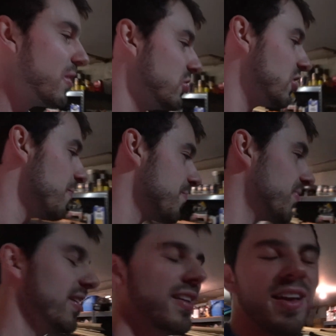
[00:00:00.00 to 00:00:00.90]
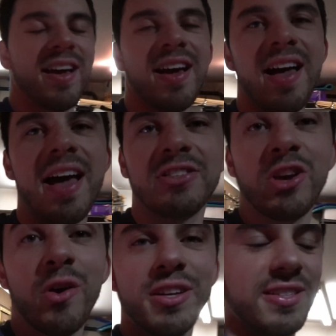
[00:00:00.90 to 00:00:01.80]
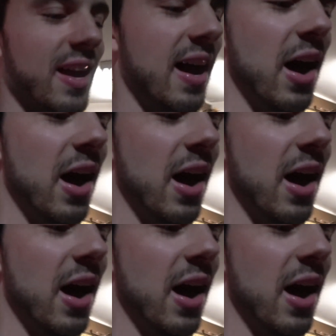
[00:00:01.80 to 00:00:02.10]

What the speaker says: So, as always, I